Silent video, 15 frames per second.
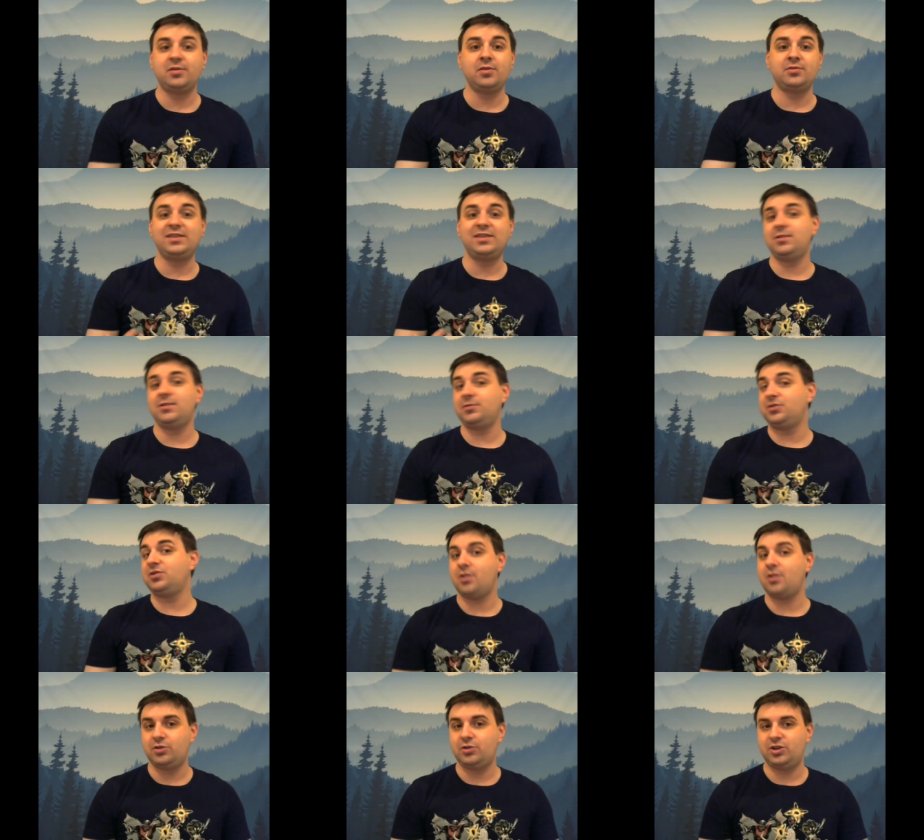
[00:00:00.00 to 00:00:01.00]
No, Disney was
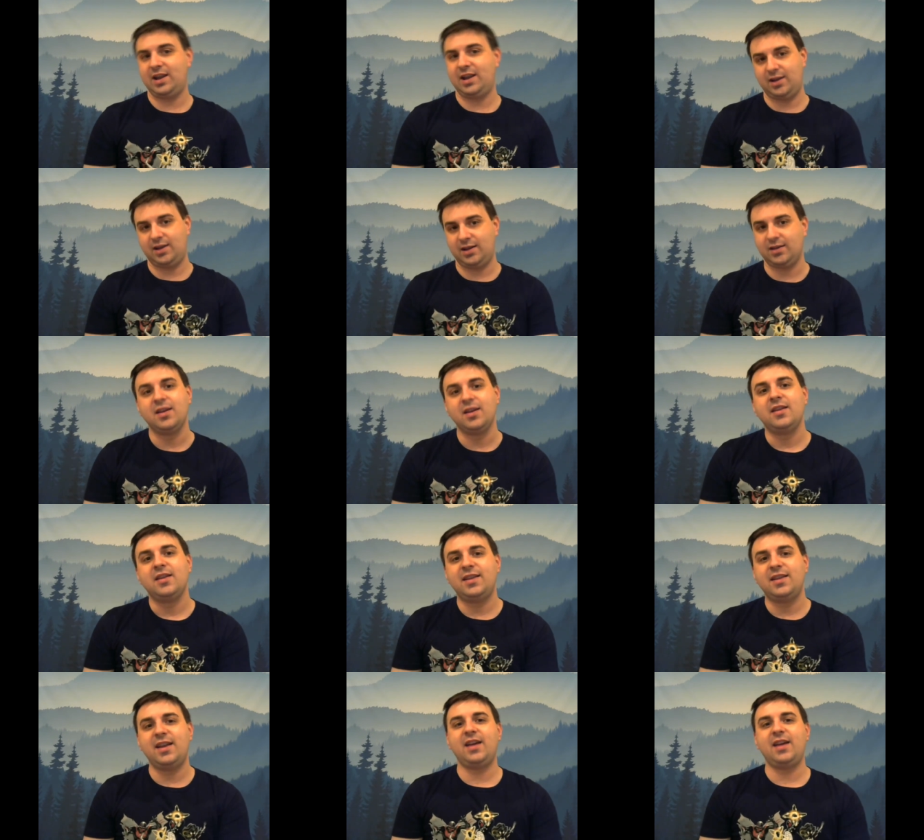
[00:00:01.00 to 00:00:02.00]
negotiating.
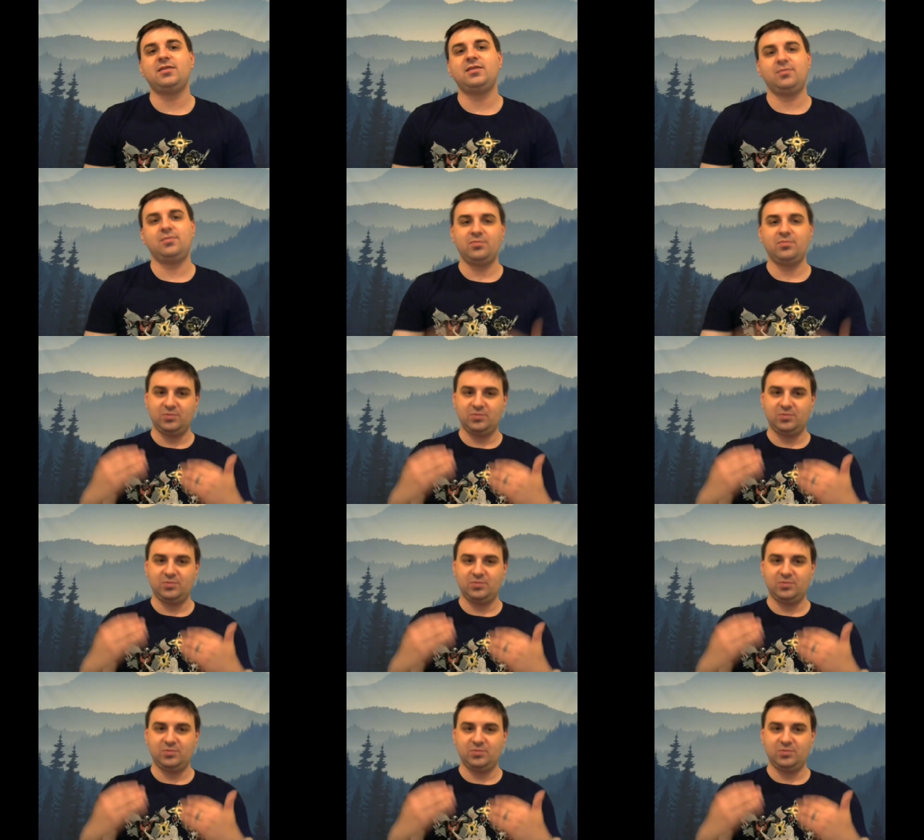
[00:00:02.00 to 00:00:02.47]
They had